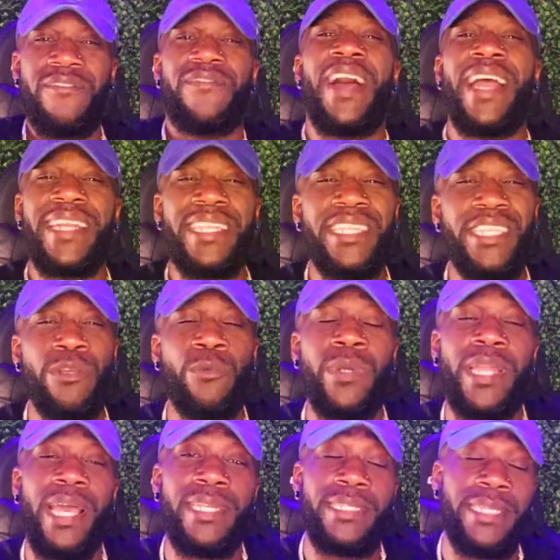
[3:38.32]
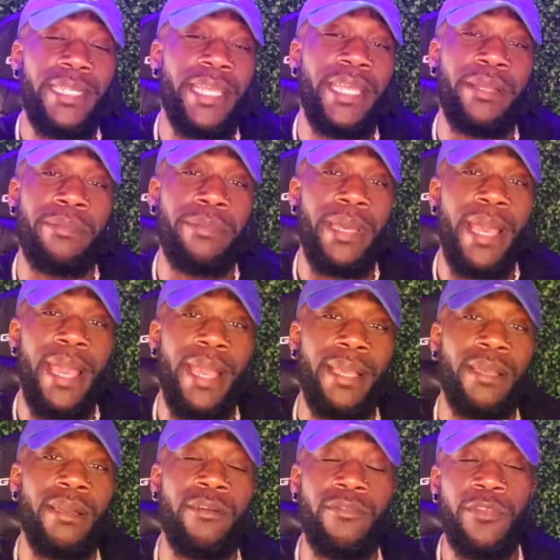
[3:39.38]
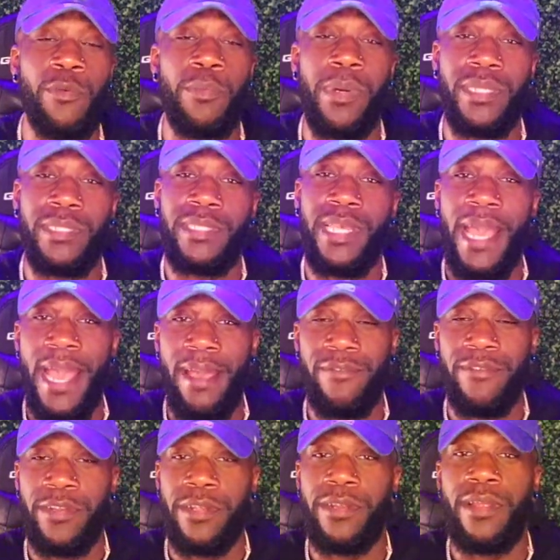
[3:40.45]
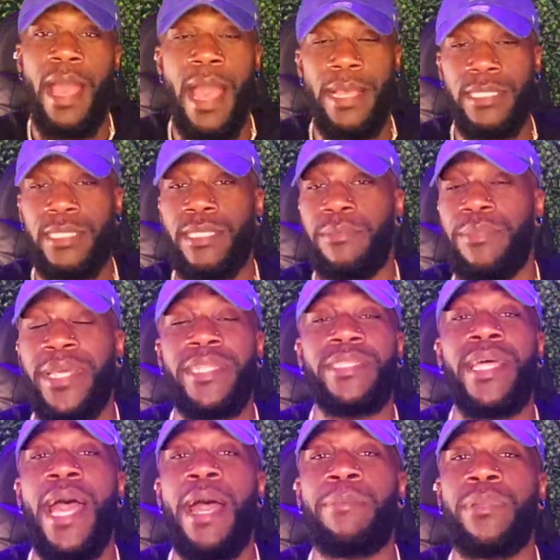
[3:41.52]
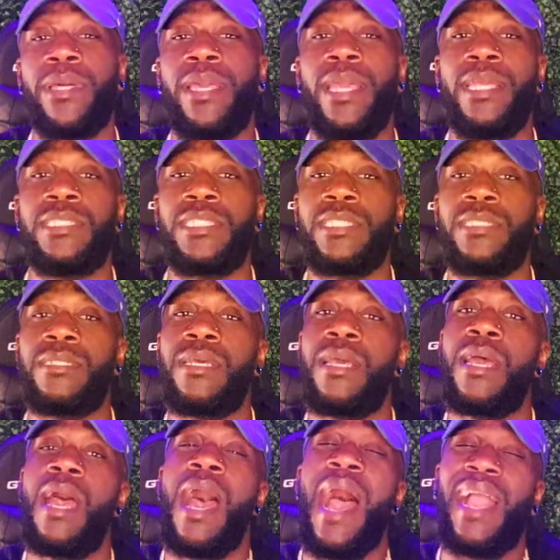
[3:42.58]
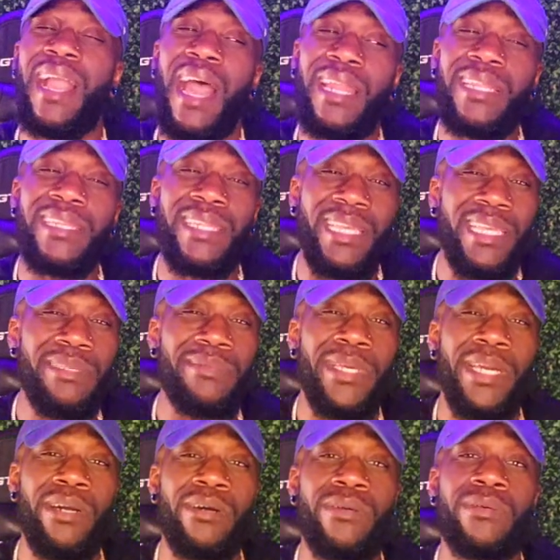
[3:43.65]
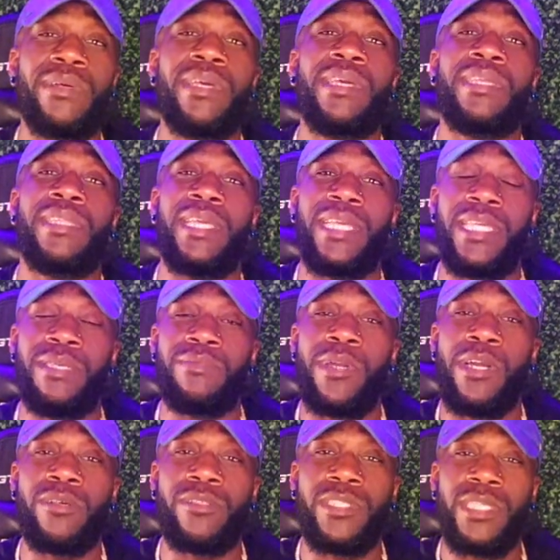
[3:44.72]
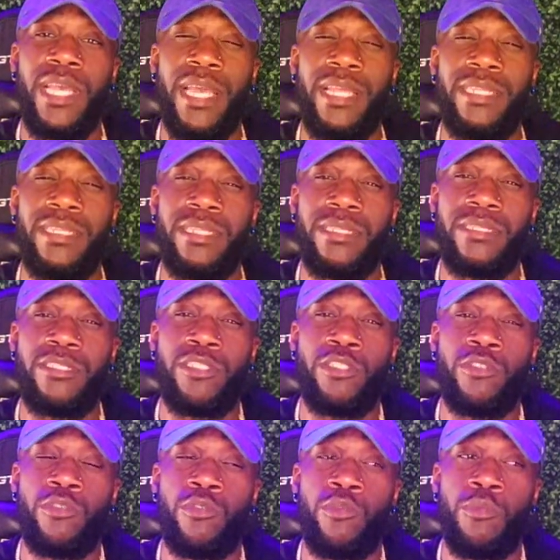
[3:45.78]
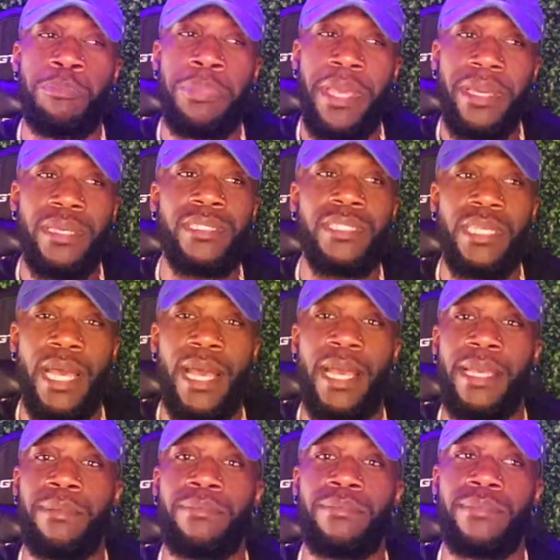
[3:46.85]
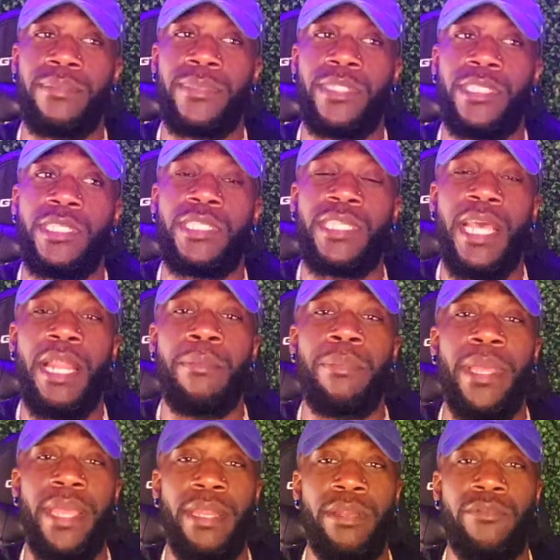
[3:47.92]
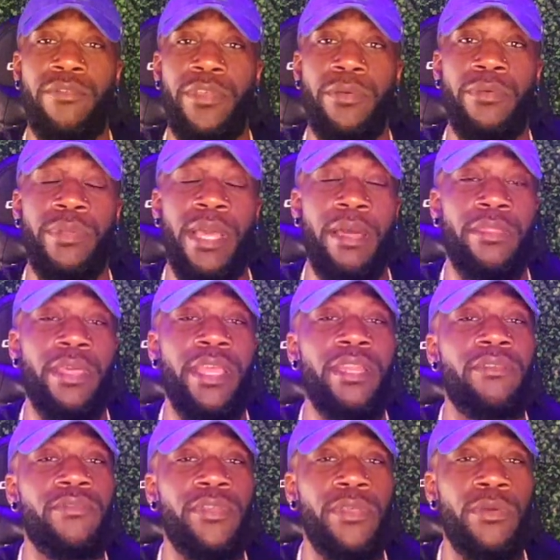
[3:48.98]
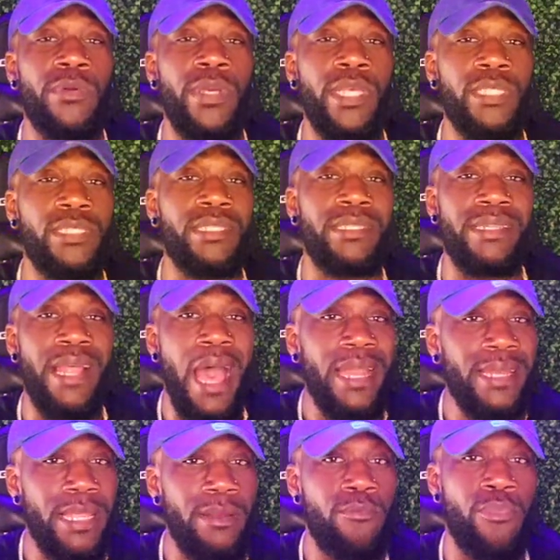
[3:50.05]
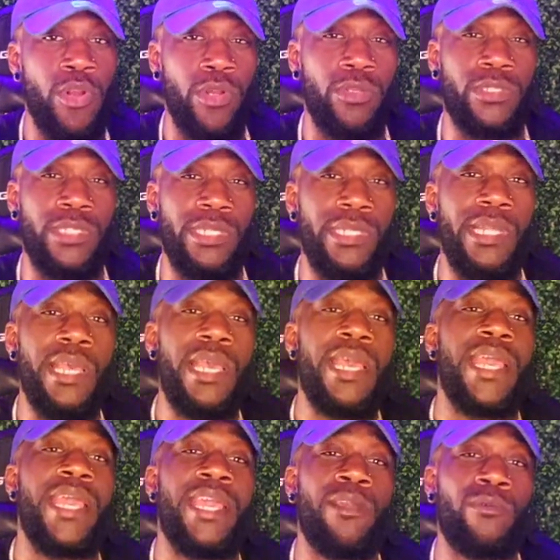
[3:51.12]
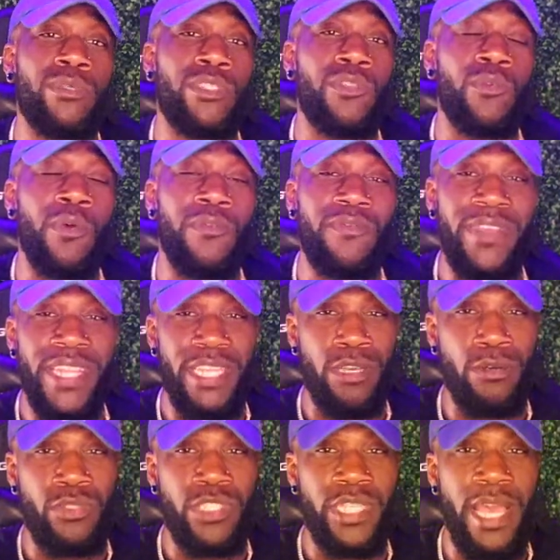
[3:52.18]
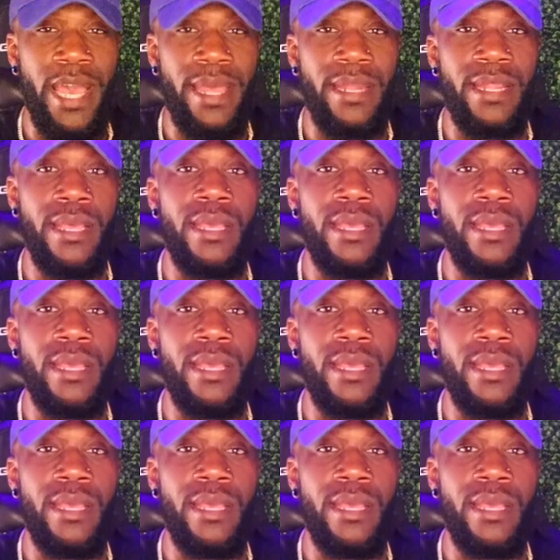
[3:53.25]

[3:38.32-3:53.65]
Finally, when I did hear back a few months after I submitted the application, I got an email. The email said to pick a time to set up an interview. Now, the interview is not in person. It was through a video chat.